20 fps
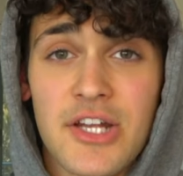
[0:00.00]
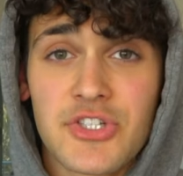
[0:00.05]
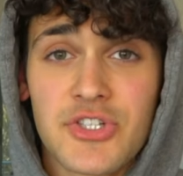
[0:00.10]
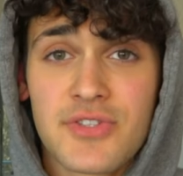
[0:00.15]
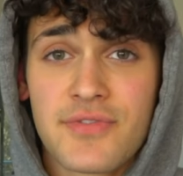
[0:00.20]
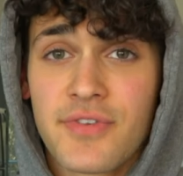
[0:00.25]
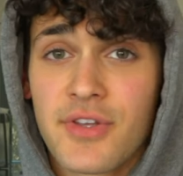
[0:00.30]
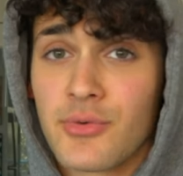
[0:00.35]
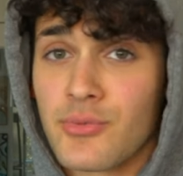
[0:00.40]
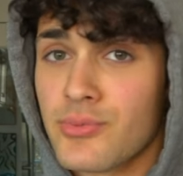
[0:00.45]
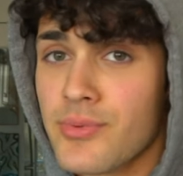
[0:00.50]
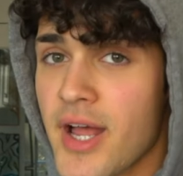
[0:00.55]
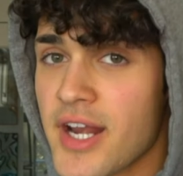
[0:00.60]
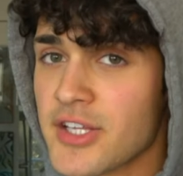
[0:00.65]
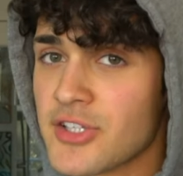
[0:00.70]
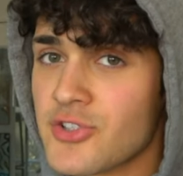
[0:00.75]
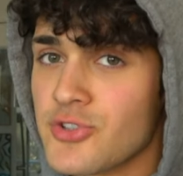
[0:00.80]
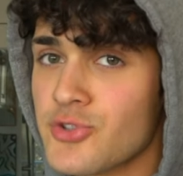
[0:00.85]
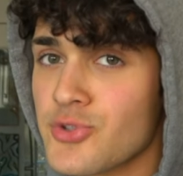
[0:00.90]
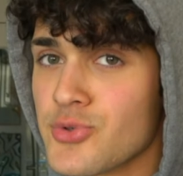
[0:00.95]
I just feel
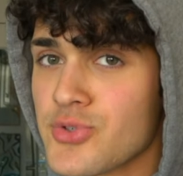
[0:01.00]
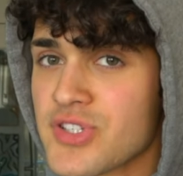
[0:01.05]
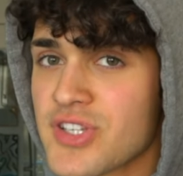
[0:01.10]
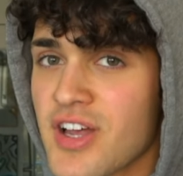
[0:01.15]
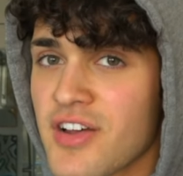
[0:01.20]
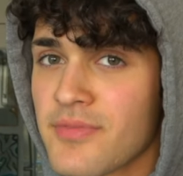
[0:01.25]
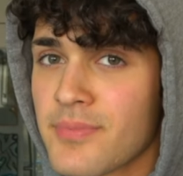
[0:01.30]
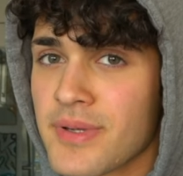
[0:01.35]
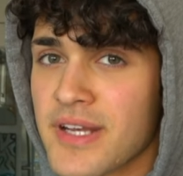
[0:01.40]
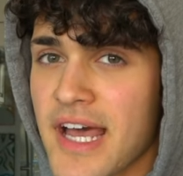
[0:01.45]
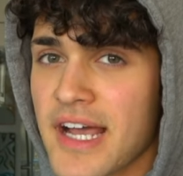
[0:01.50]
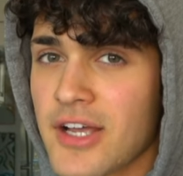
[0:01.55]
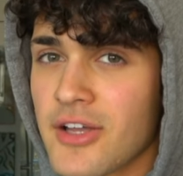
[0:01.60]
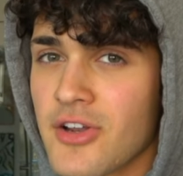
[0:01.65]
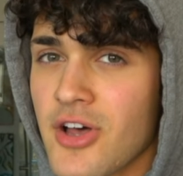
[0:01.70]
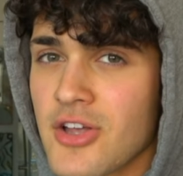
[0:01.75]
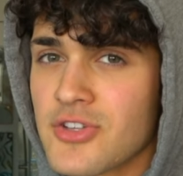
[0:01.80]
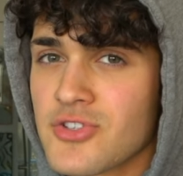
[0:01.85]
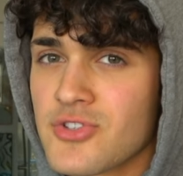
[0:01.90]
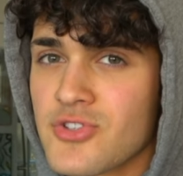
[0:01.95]
ready to do stuff, but that
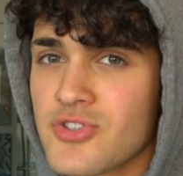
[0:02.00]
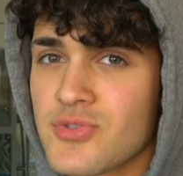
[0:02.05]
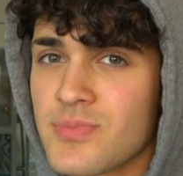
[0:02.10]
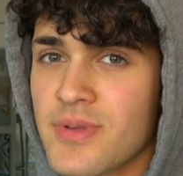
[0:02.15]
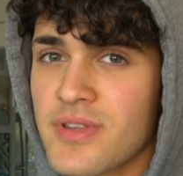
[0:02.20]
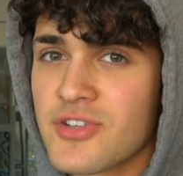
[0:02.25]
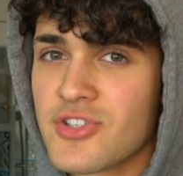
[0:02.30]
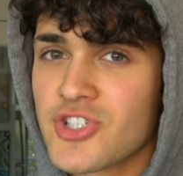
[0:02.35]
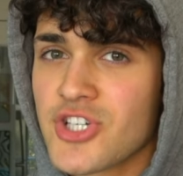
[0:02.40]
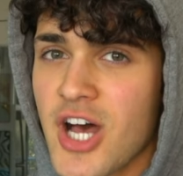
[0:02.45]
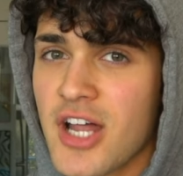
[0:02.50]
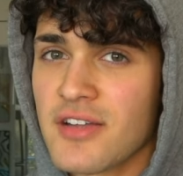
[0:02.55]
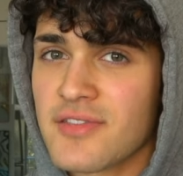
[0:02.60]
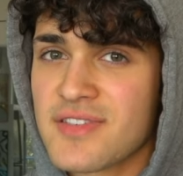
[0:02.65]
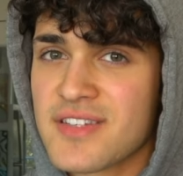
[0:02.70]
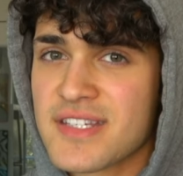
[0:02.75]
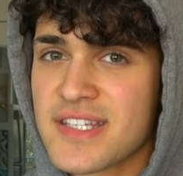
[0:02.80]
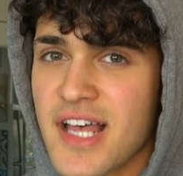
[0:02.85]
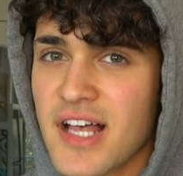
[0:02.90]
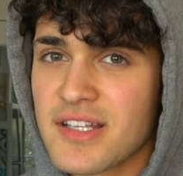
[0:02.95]
could also just be the shot of
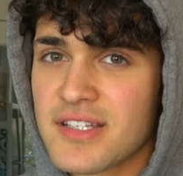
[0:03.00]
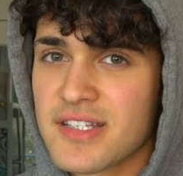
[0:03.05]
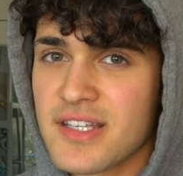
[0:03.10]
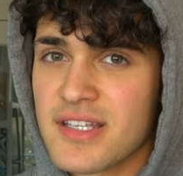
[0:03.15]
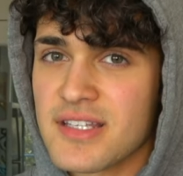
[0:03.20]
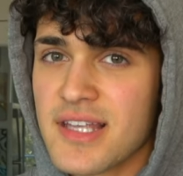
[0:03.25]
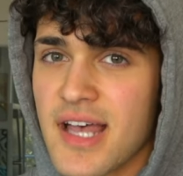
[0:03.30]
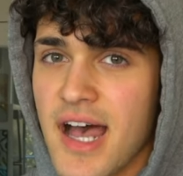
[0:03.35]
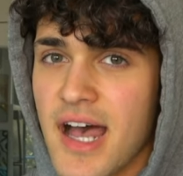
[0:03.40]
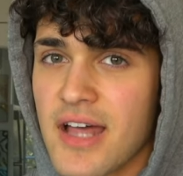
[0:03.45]
Celsius I